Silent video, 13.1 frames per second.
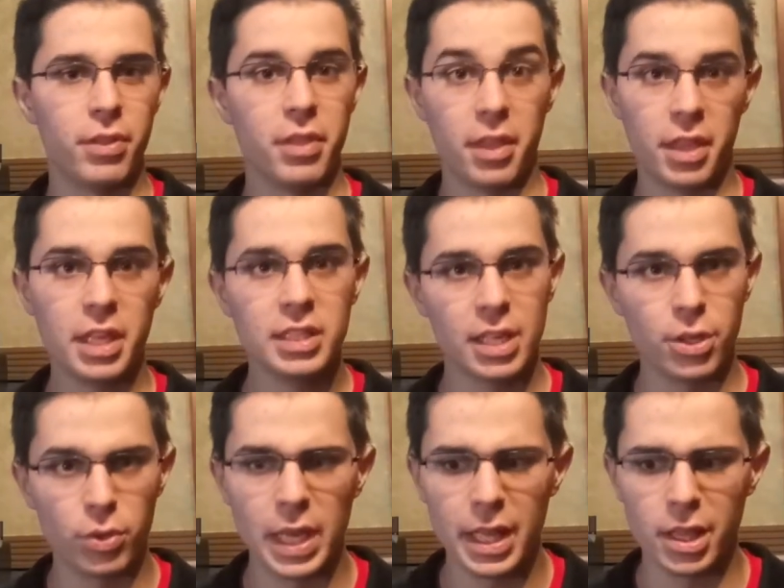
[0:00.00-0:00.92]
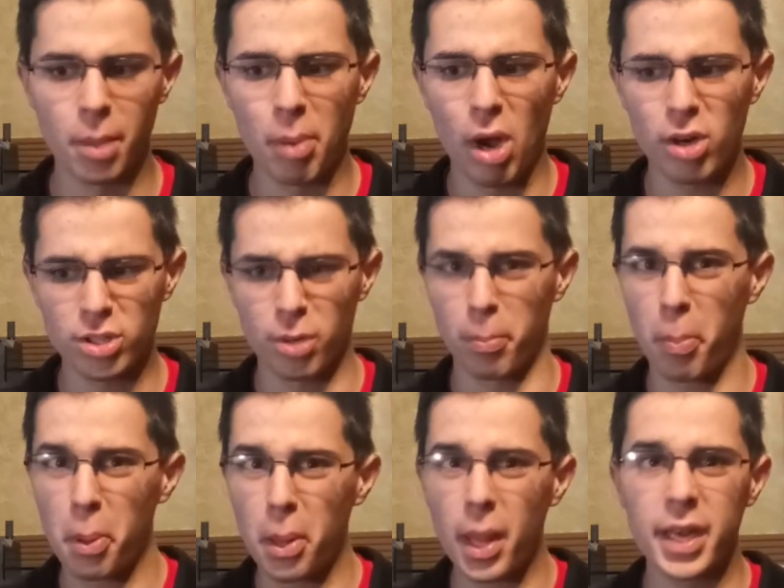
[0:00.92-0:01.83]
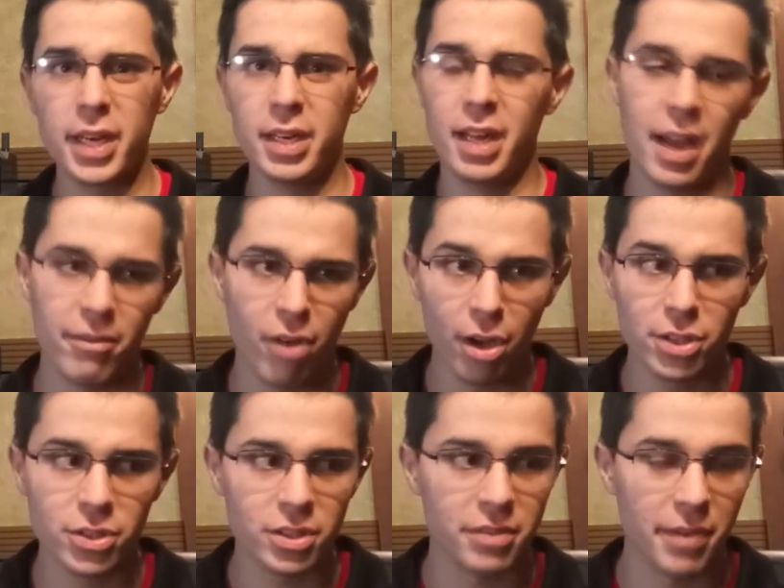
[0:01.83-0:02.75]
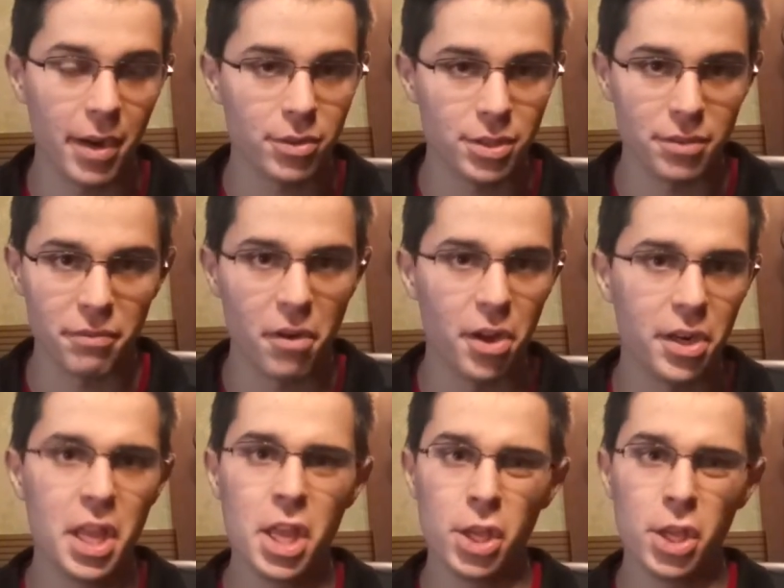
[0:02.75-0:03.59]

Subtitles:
The things that you get in the box are plenty to have hundreds of hours of fun.